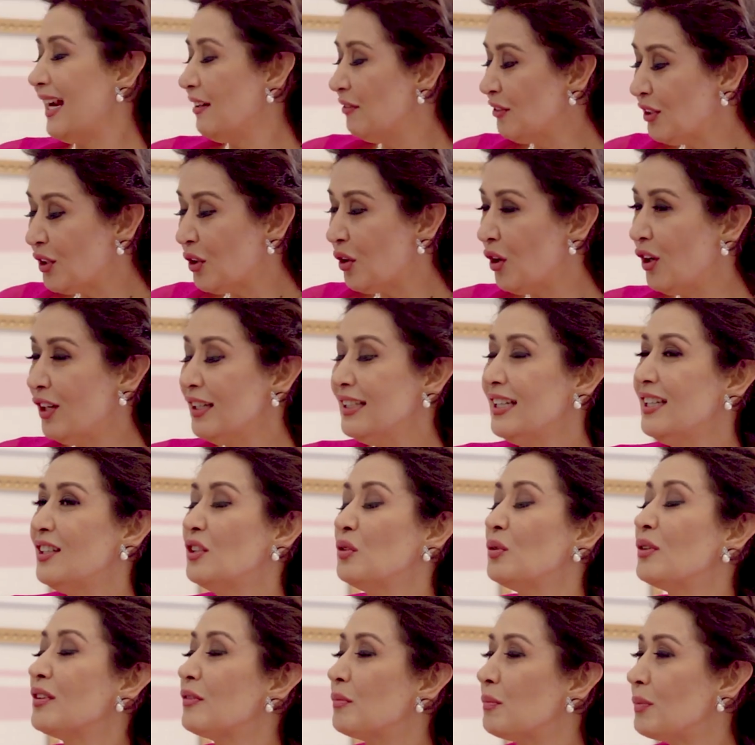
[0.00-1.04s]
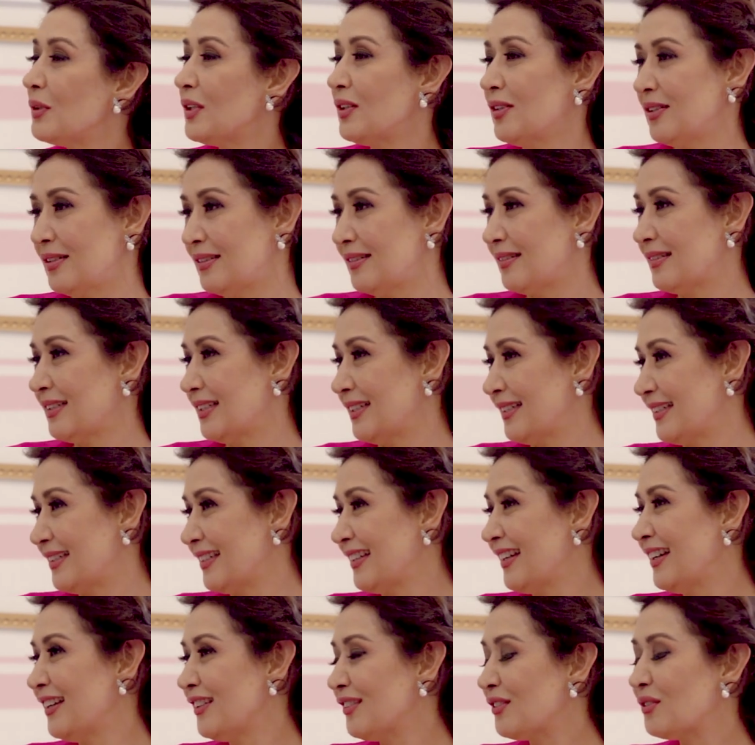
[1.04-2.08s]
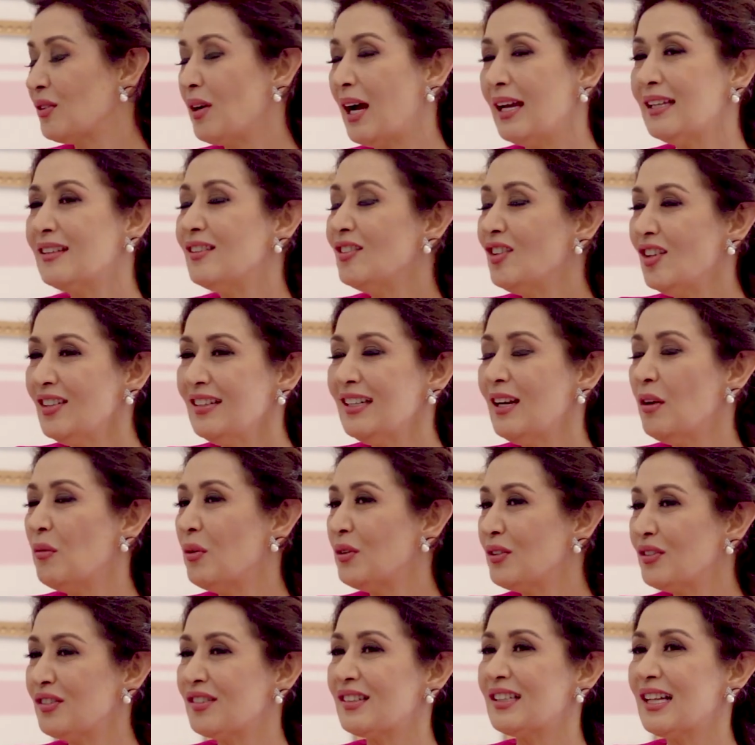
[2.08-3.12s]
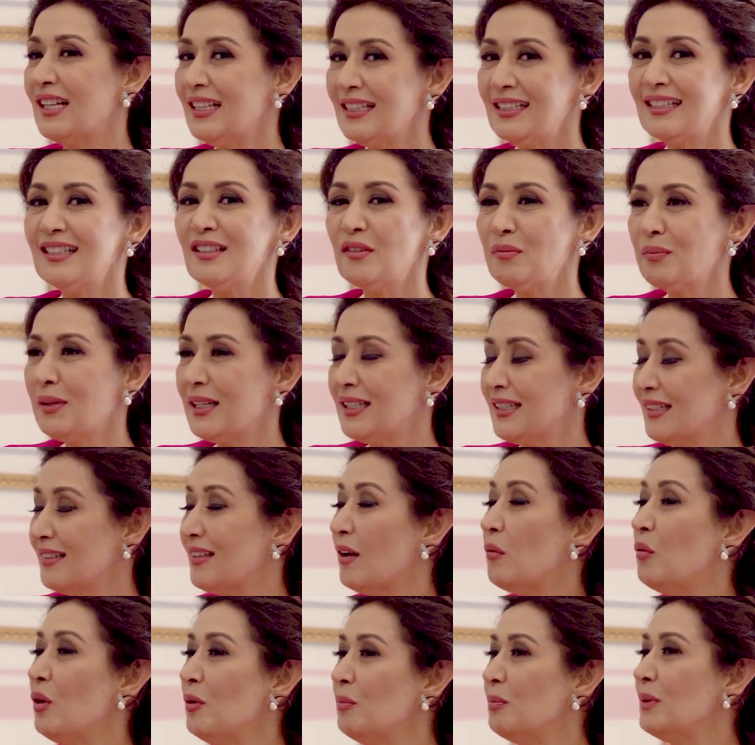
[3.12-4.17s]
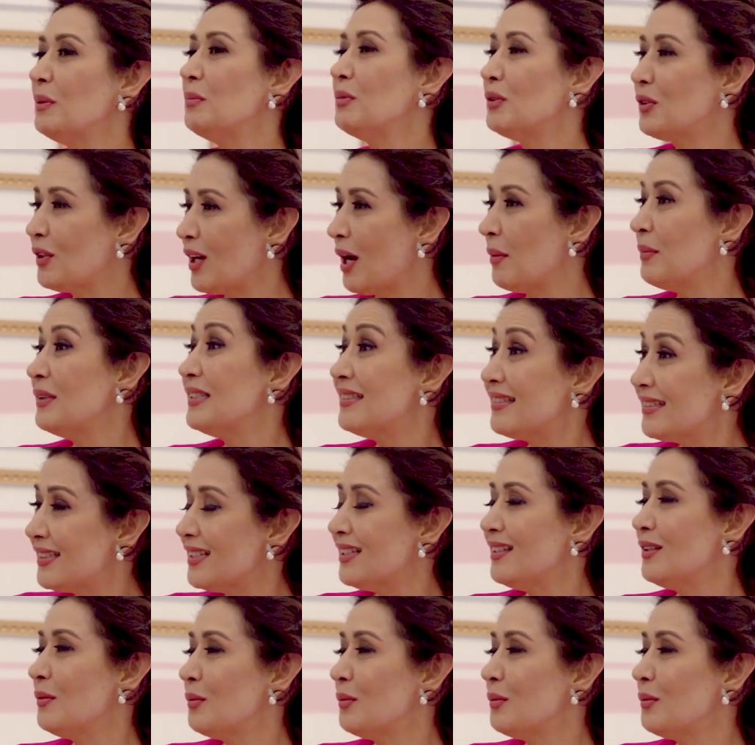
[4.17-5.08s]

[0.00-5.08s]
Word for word: And we all need to experience it. Yeah. So it's not that I want to sell these paintings. I want people to come and see